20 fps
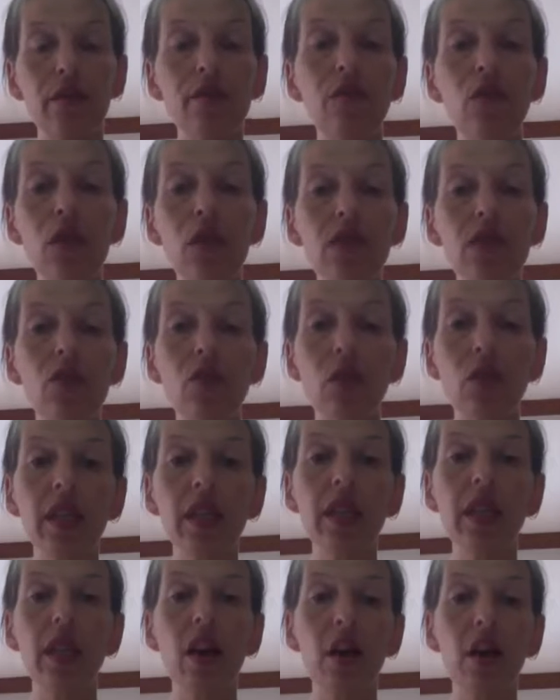Food is
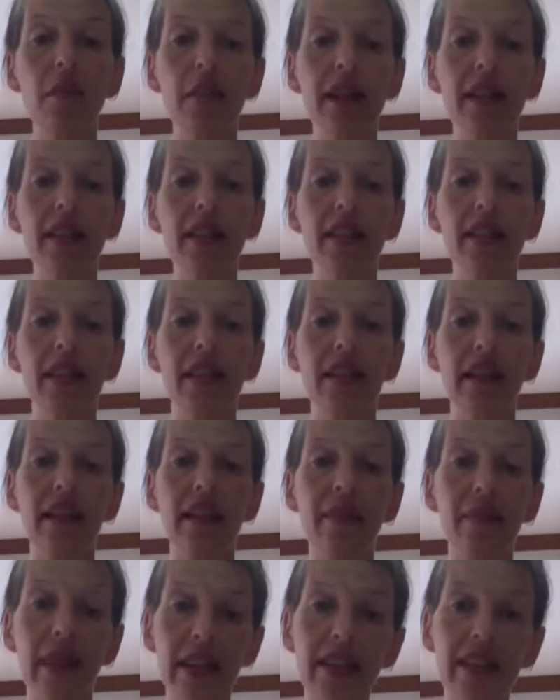really our medicine,
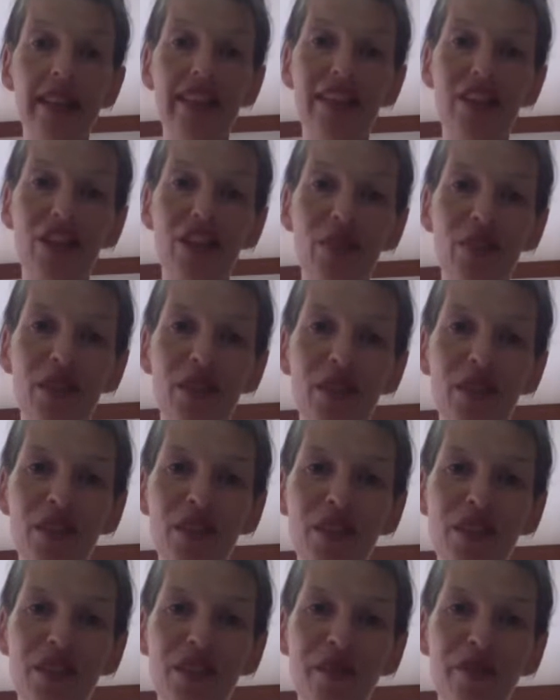and medicine should be used
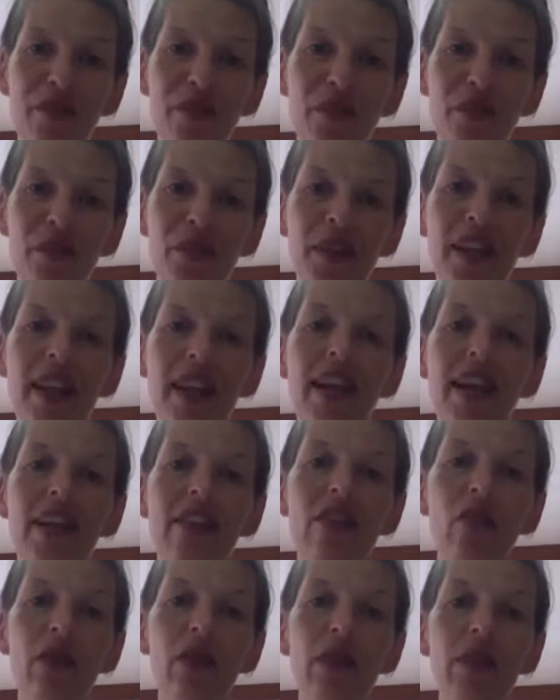as our food.
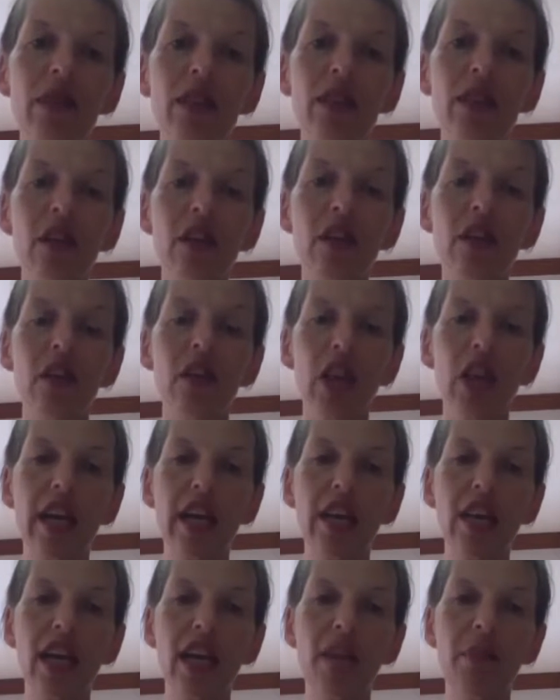So when we start to
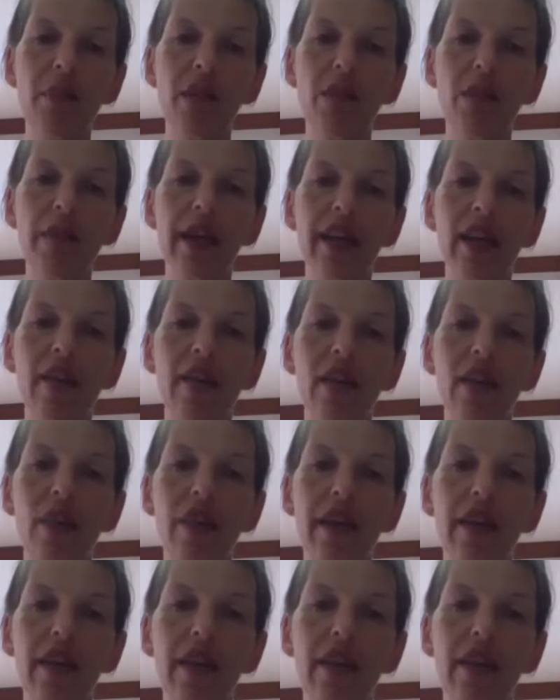change that perspective and
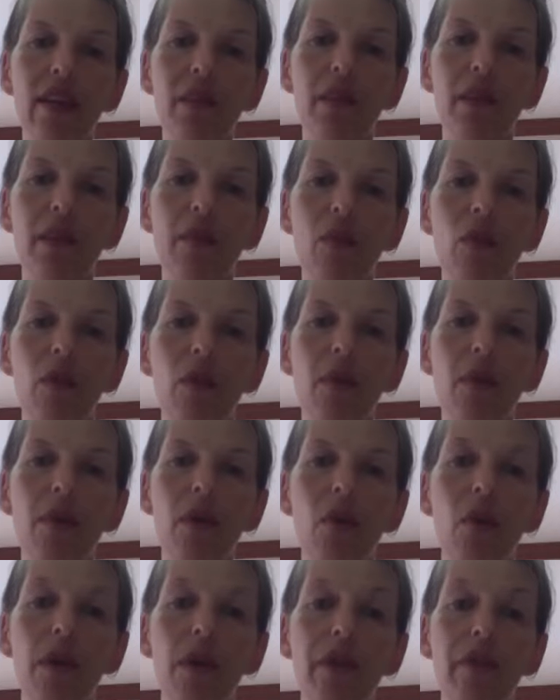think a bit more
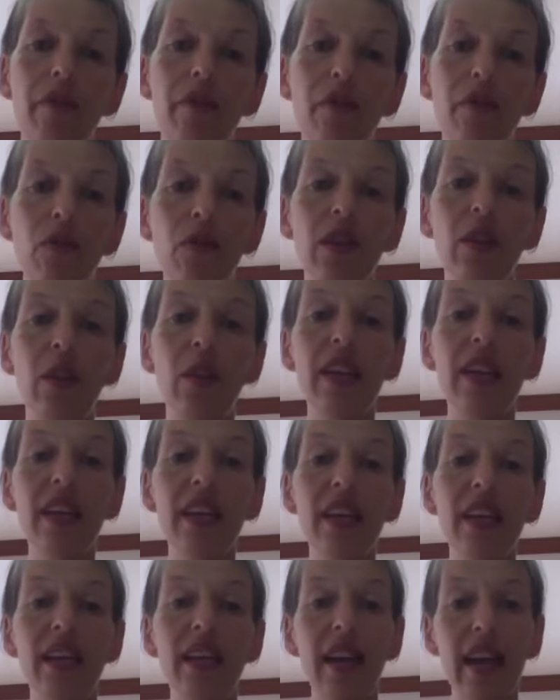about what the food that we
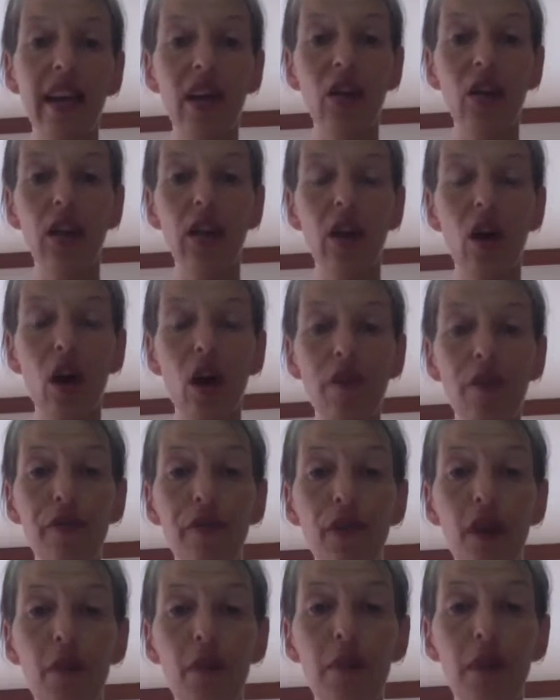eat can actually
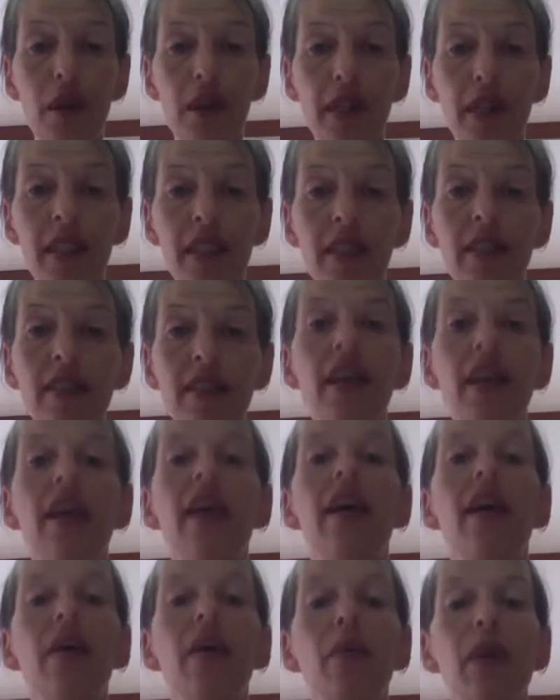offer our bodies,
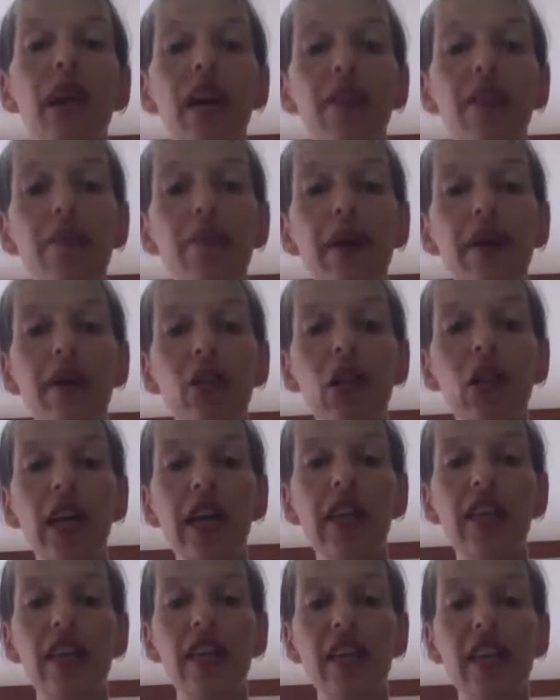we have a better
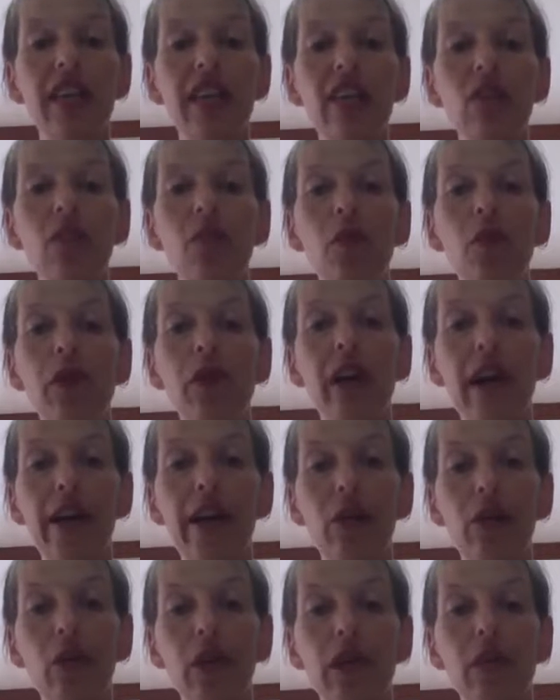chance to heal more
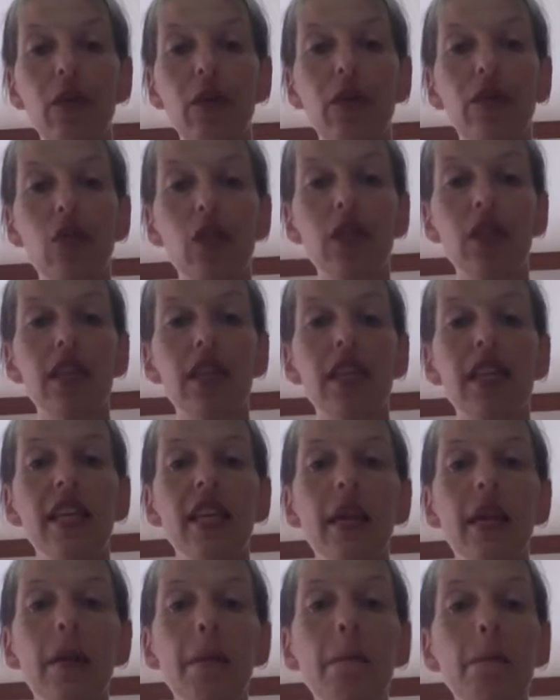naturally with just
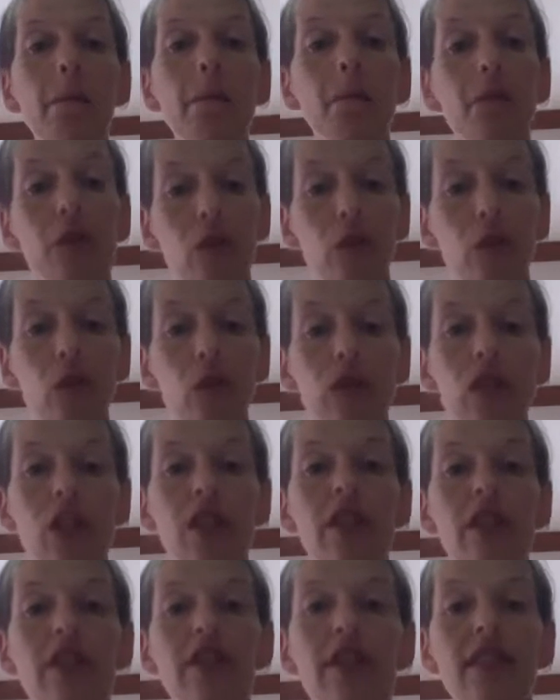eating
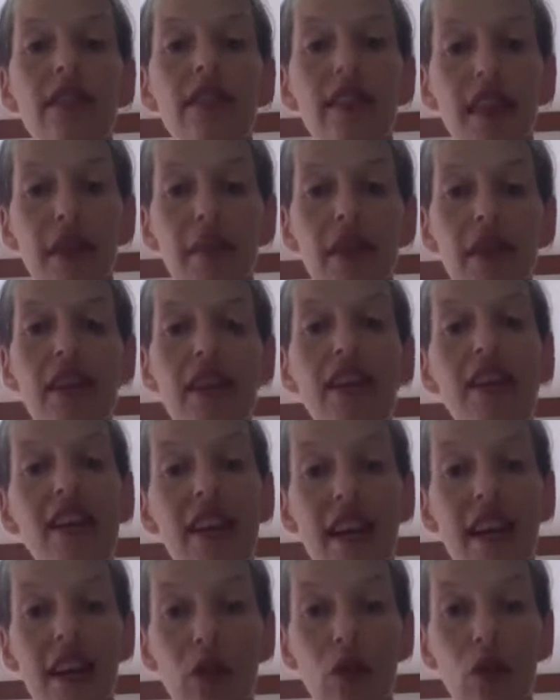nutritious, yummy,
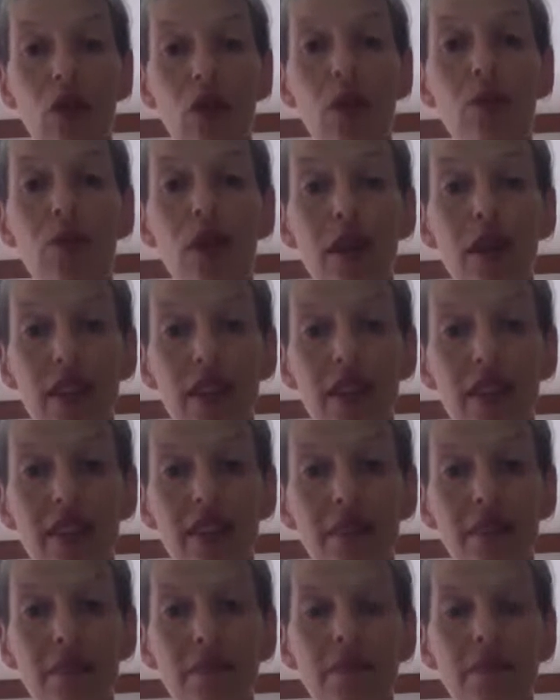natural products.